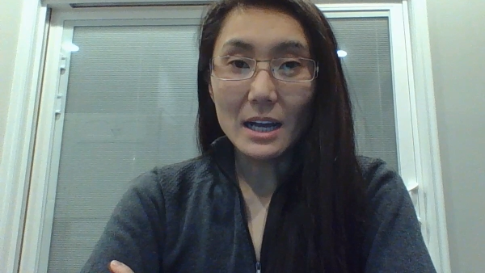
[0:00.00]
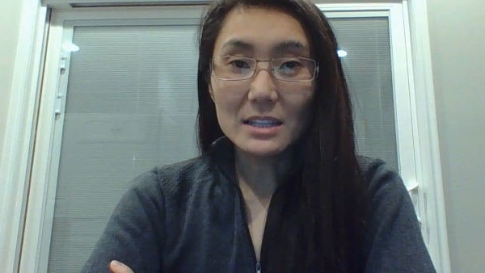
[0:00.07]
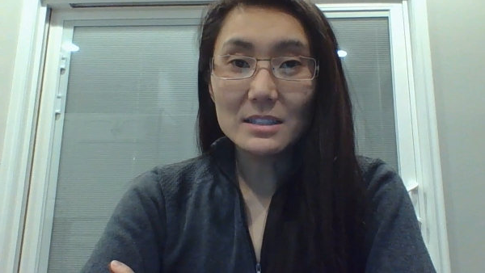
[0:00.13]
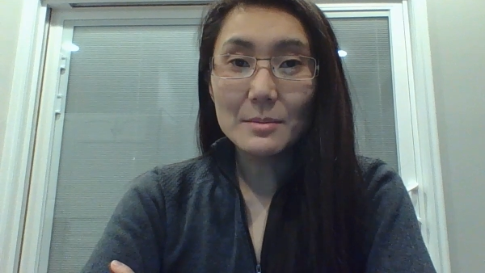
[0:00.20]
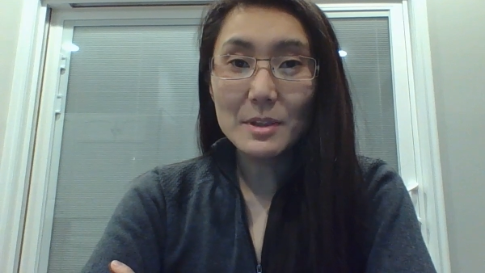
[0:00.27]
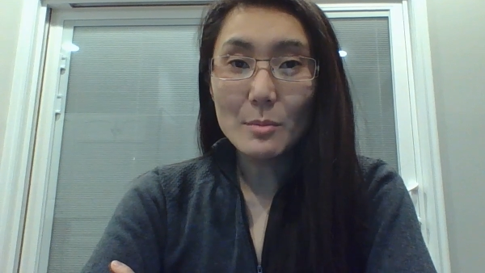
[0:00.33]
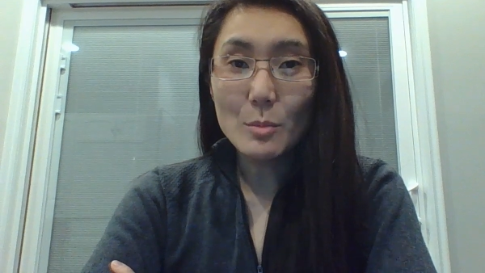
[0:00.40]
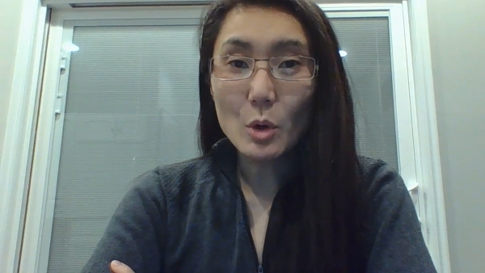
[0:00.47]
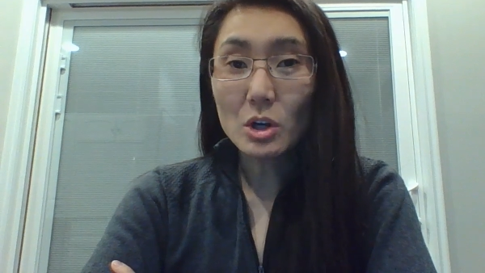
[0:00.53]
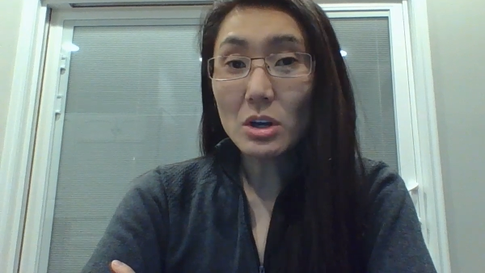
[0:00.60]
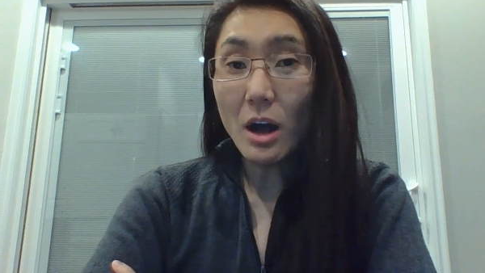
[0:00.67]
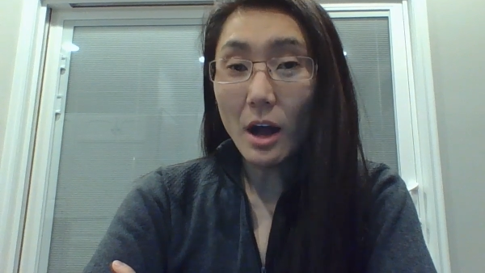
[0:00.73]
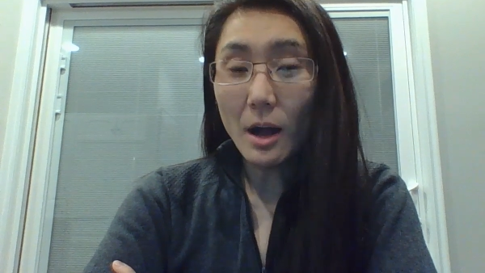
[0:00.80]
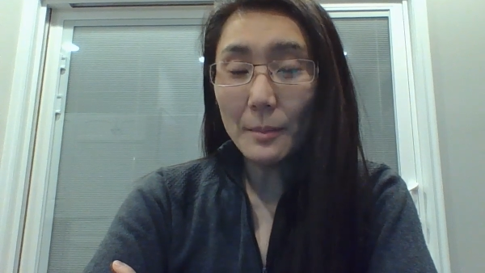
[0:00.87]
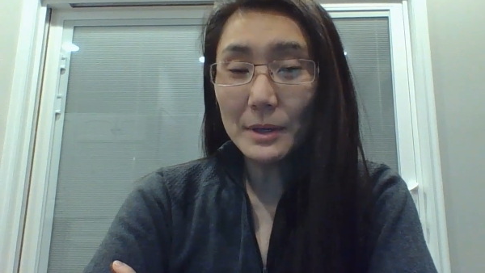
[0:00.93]
some of the more
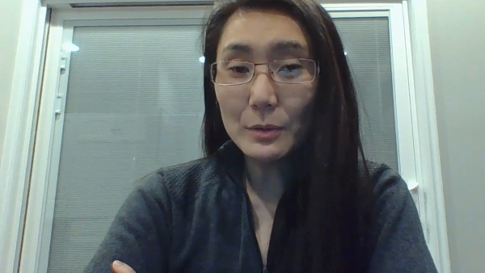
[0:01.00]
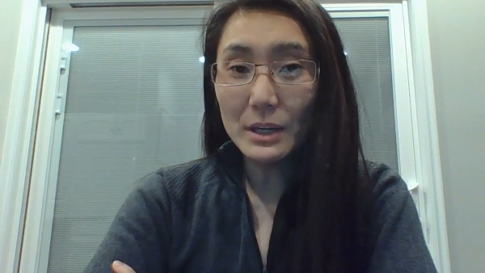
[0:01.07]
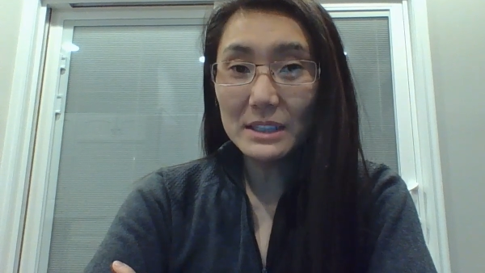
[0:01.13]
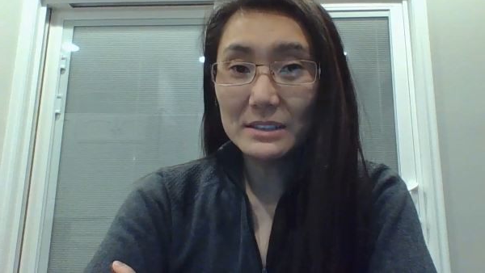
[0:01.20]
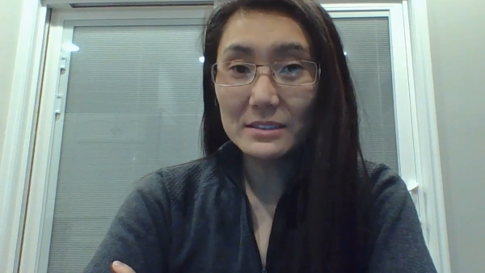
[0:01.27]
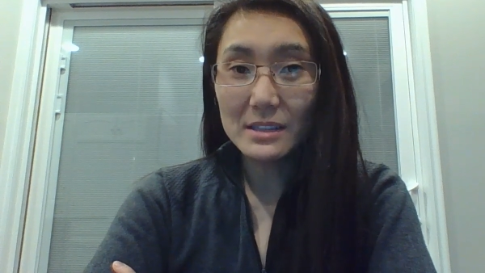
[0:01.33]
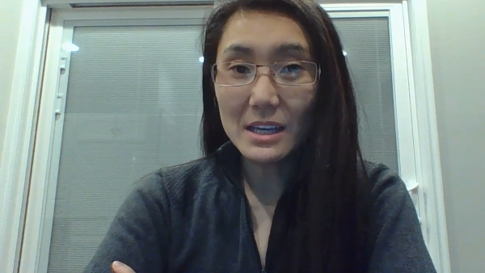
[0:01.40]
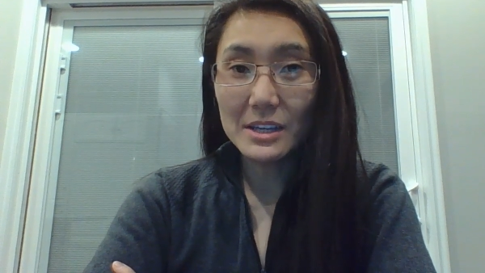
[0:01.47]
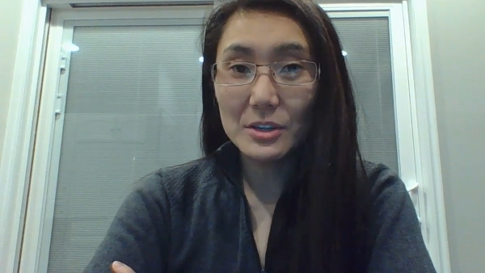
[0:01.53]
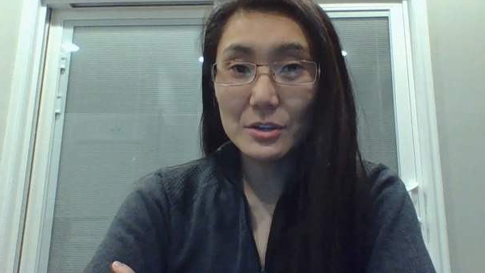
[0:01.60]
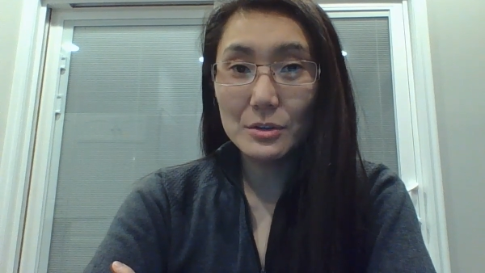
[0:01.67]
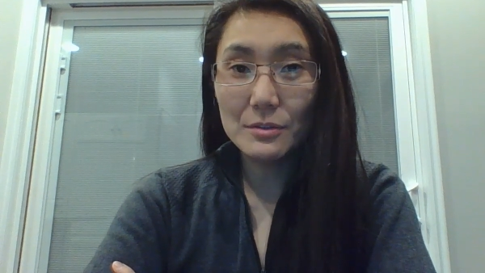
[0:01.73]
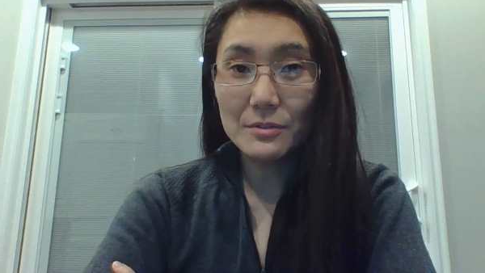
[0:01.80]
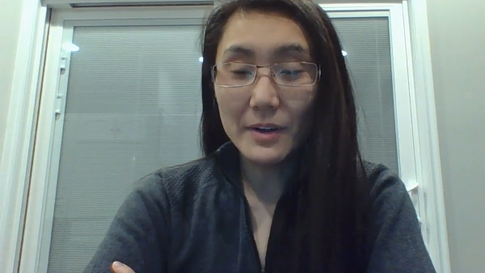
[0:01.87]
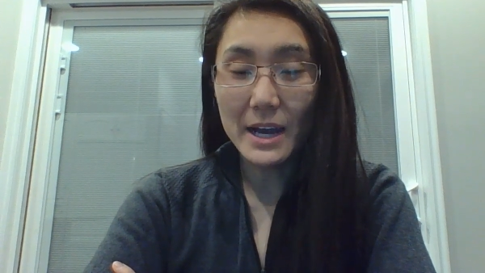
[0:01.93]
common ones that
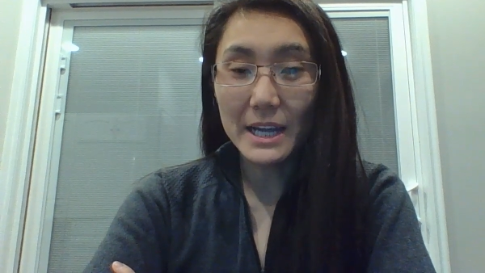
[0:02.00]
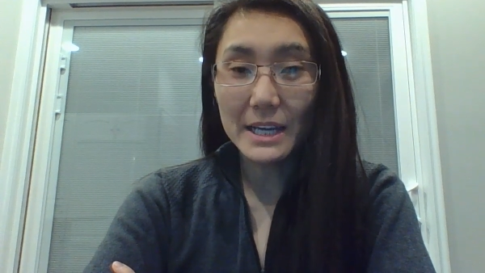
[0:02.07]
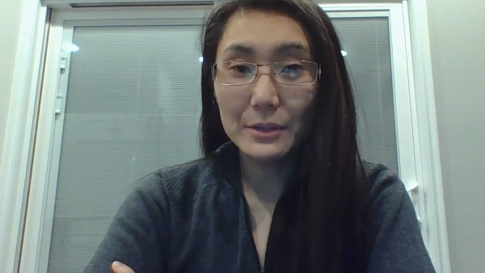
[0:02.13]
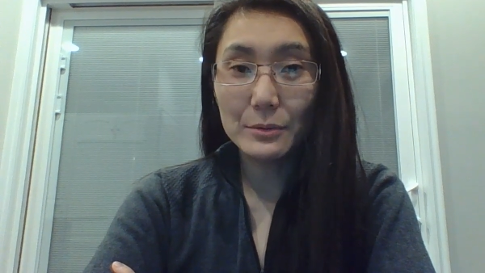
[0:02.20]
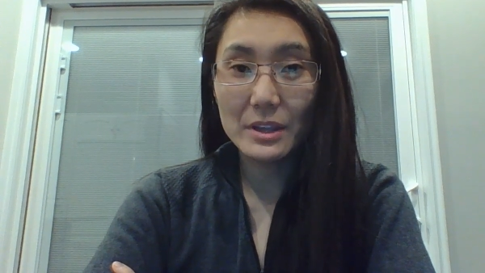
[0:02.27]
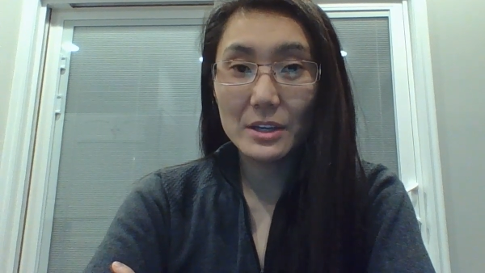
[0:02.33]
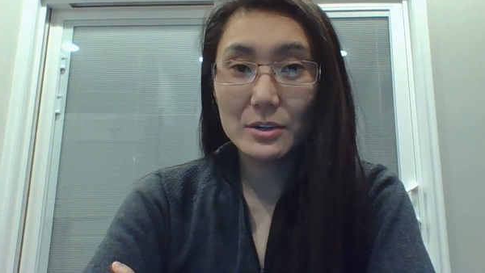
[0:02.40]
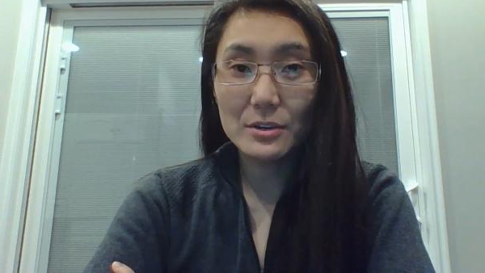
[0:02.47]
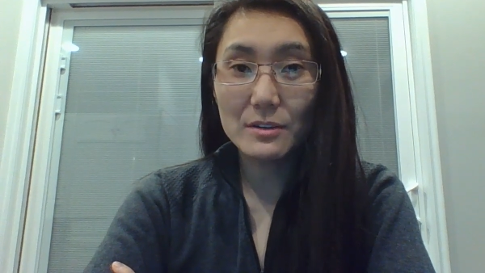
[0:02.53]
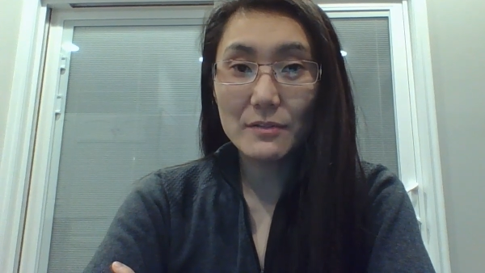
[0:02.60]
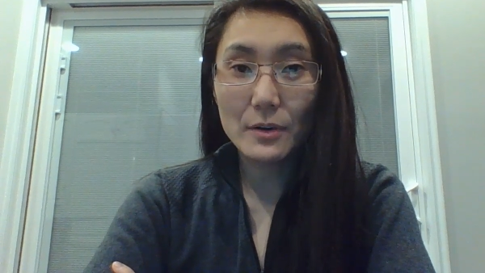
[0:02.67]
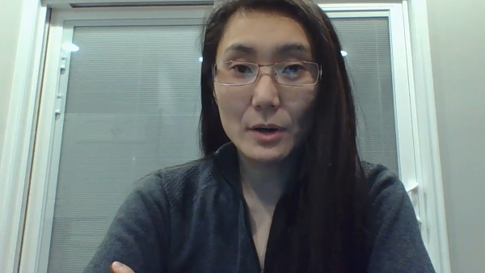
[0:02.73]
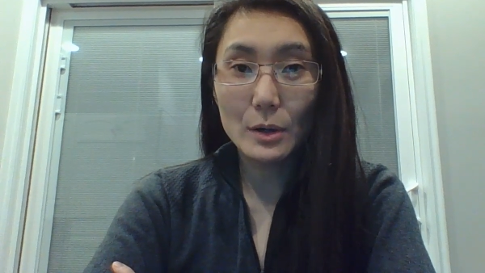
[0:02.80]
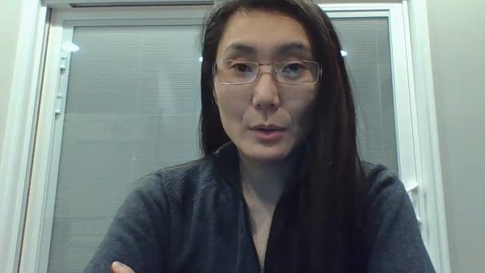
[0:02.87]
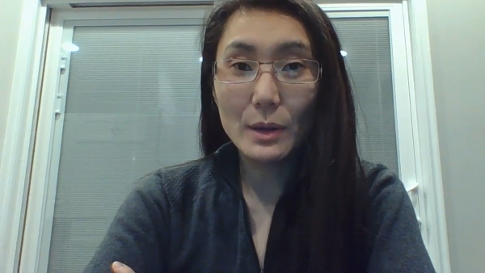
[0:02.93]
you find within your
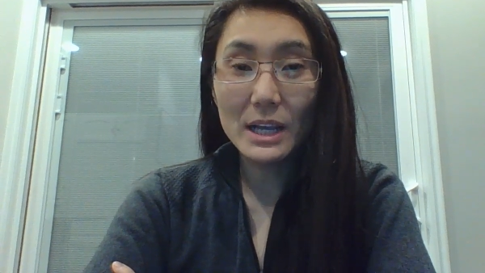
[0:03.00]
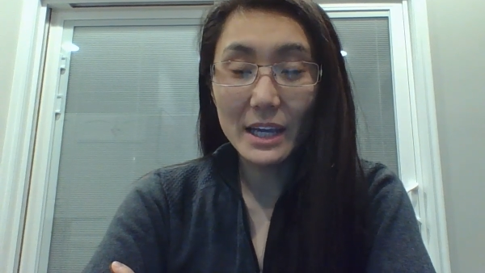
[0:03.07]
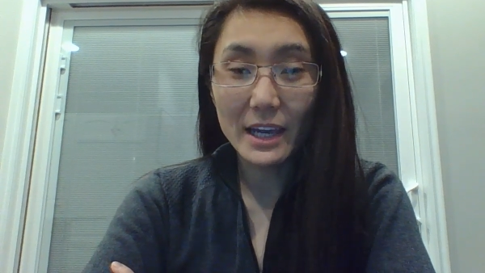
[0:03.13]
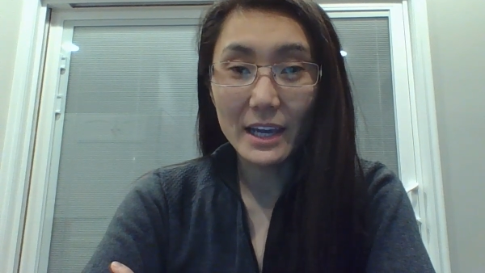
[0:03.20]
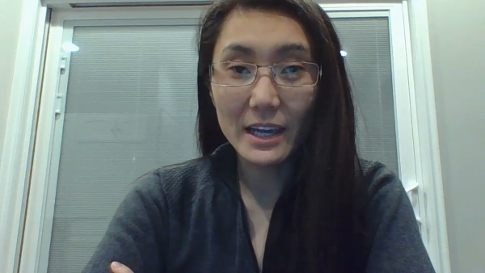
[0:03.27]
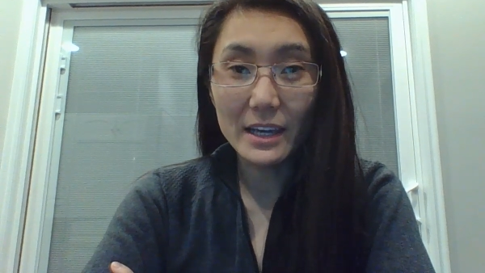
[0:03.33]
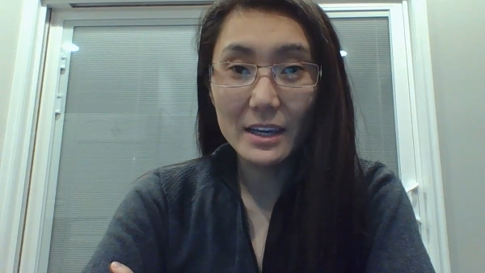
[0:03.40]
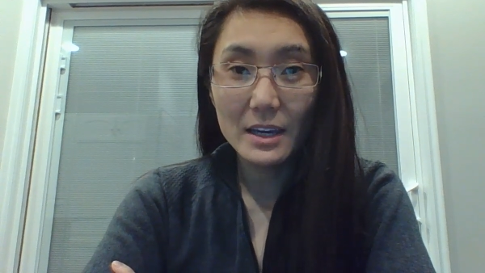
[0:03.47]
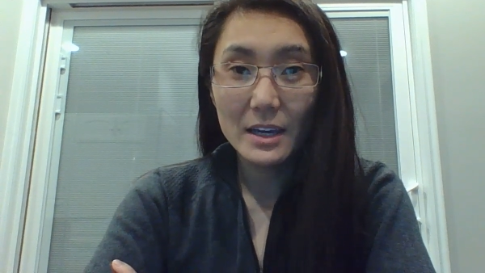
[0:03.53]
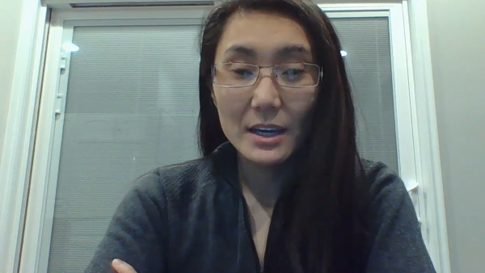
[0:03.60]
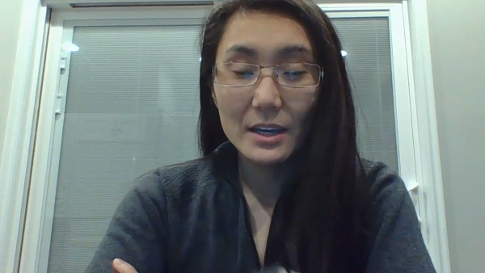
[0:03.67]
401k